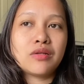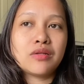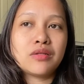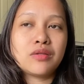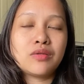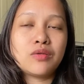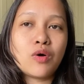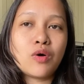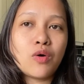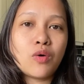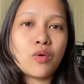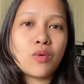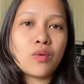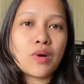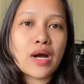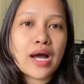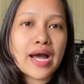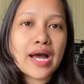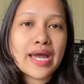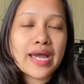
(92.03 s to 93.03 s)
Though
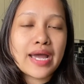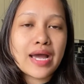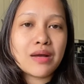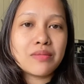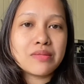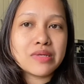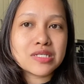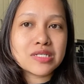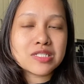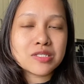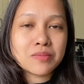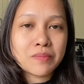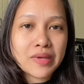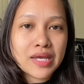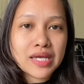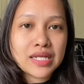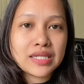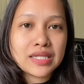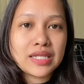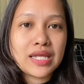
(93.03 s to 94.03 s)
I am
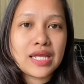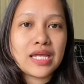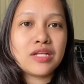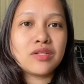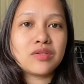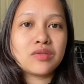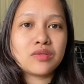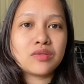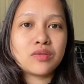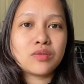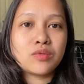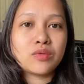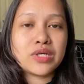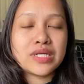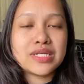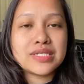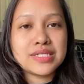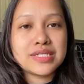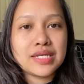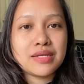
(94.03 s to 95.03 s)
expecting to
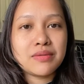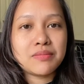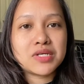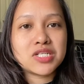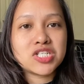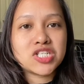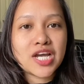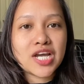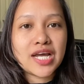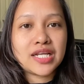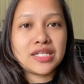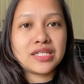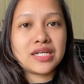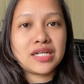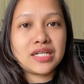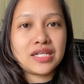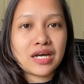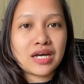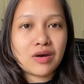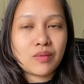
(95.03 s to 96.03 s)
receive a child
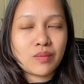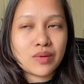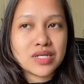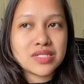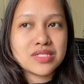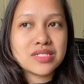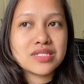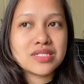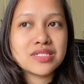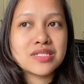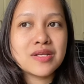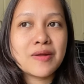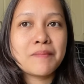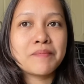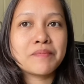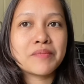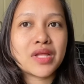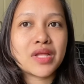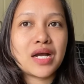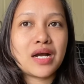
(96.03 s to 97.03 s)
allowance,
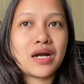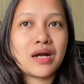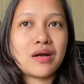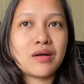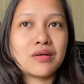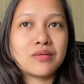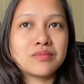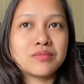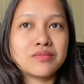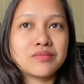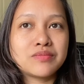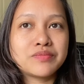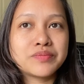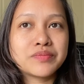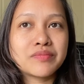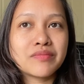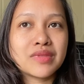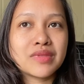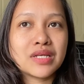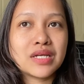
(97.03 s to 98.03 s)

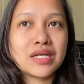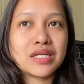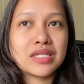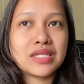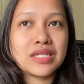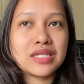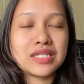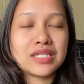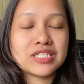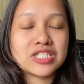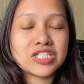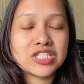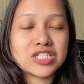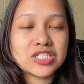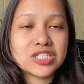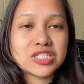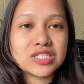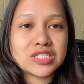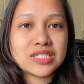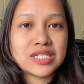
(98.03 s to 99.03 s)

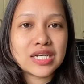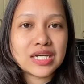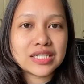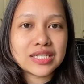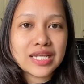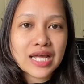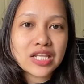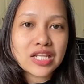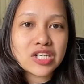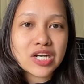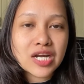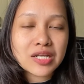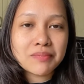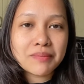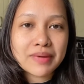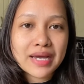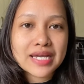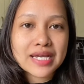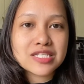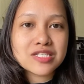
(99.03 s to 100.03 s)
the teller
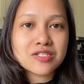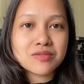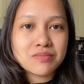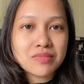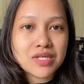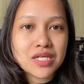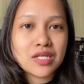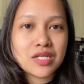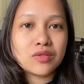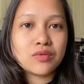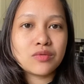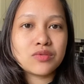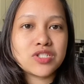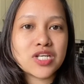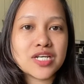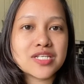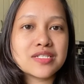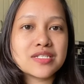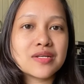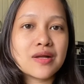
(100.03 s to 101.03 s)
advised me to
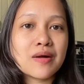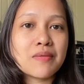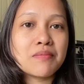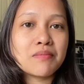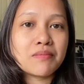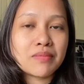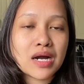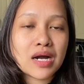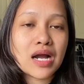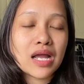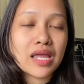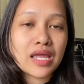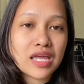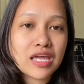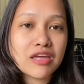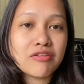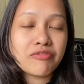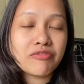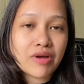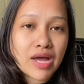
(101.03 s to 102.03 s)
just come back
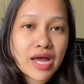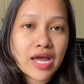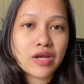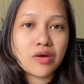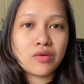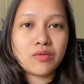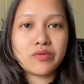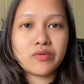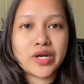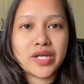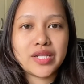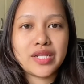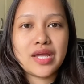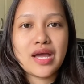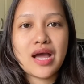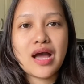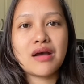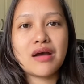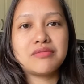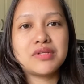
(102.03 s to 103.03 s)
if I already
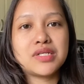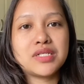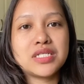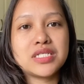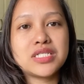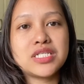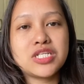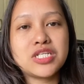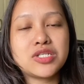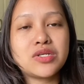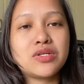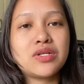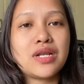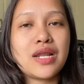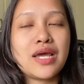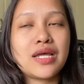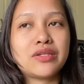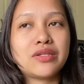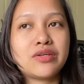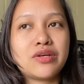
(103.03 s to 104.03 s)
have the decision
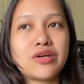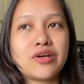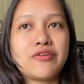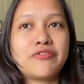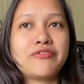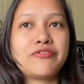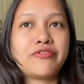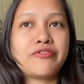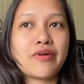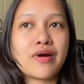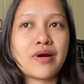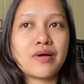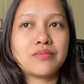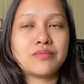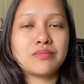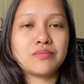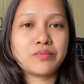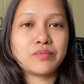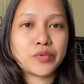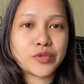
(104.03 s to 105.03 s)
letter
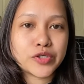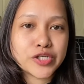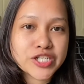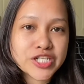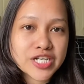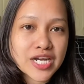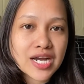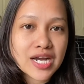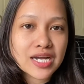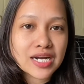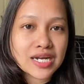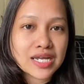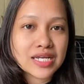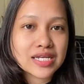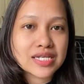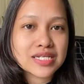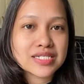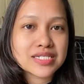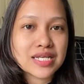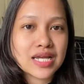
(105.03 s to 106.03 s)
from
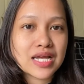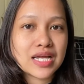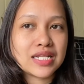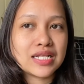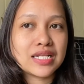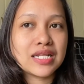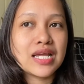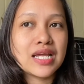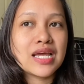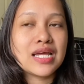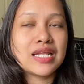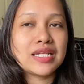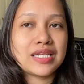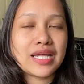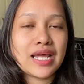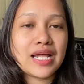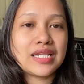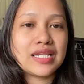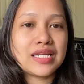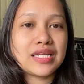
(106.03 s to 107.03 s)
forsäkringkassan
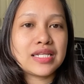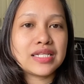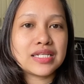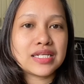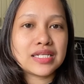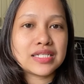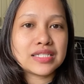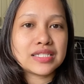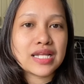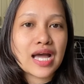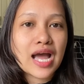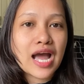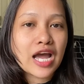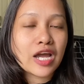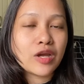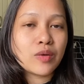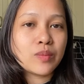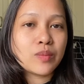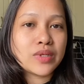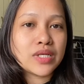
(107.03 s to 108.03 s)
telling that
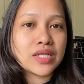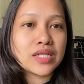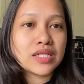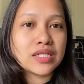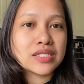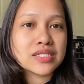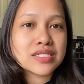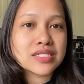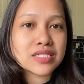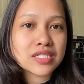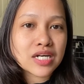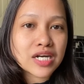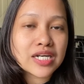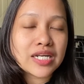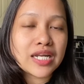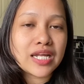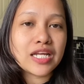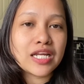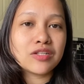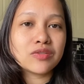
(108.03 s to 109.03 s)
I will
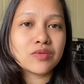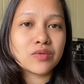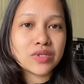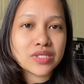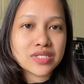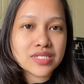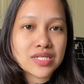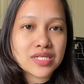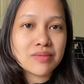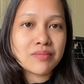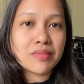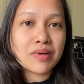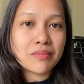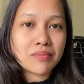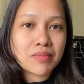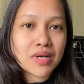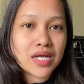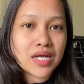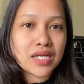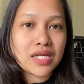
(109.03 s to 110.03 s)
starting to receive a
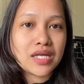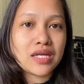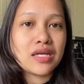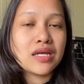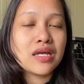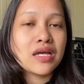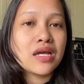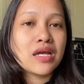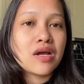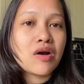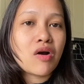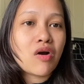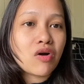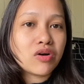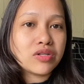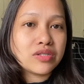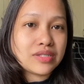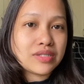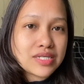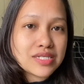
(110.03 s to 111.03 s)
money
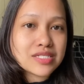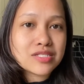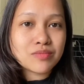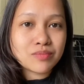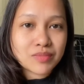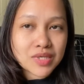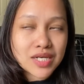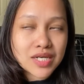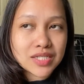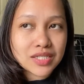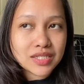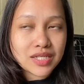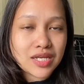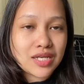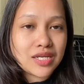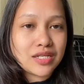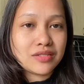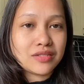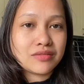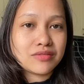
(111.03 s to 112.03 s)
on this month
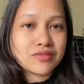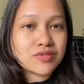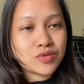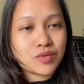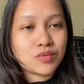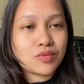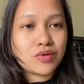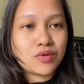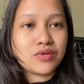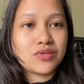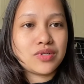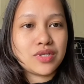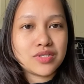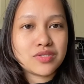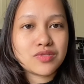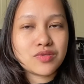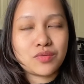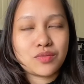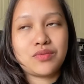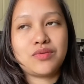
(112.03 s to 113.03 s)
and so on and
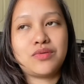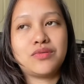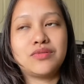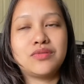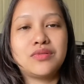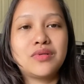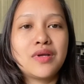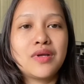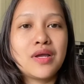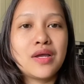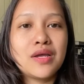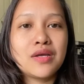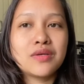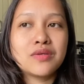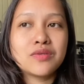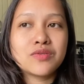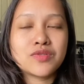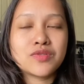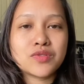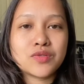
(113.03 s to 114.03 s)
so on.
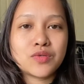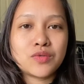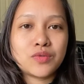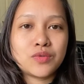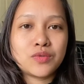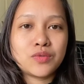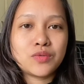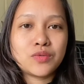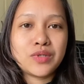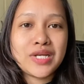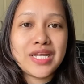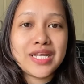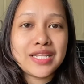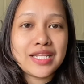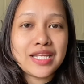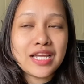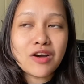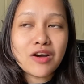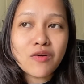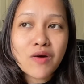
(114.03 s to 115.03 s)
So hindi
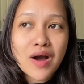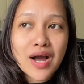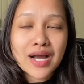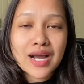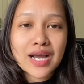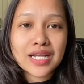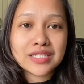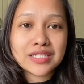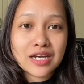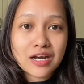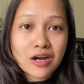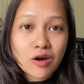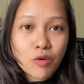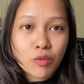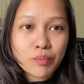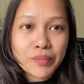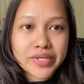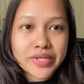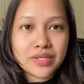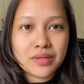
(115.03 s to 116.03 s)
ako agad
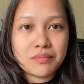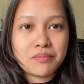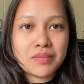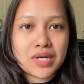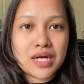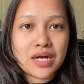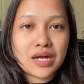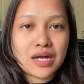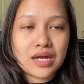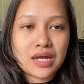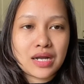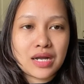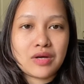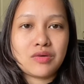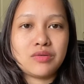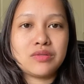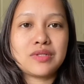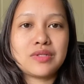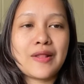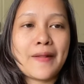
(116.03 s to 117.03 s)
naka-open ng bank
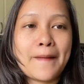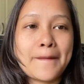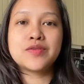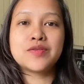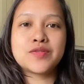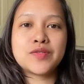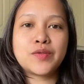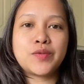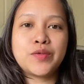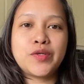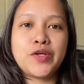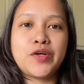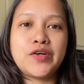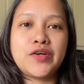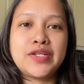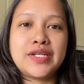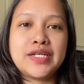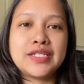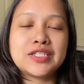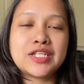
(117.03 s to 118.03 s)
account. So
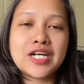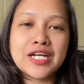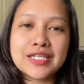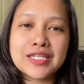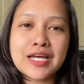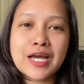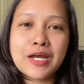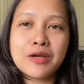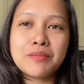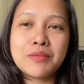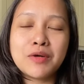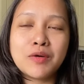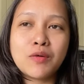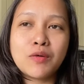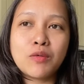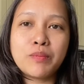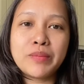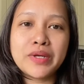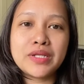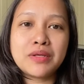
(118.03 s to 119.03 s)
yun, nag-try tayo
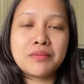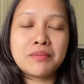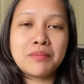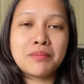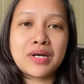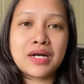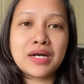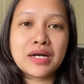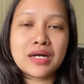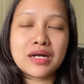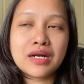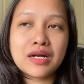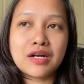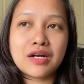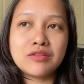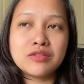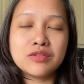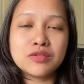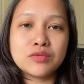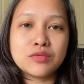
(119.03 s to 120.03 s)
mag-open ng bank
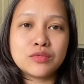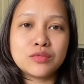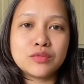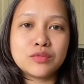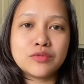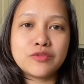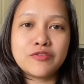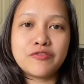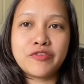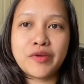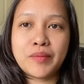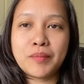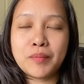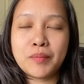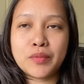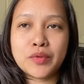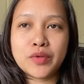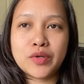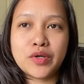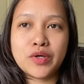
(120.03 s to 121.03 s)
account noong
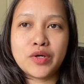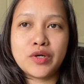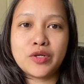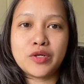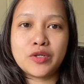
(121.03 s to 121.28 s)
November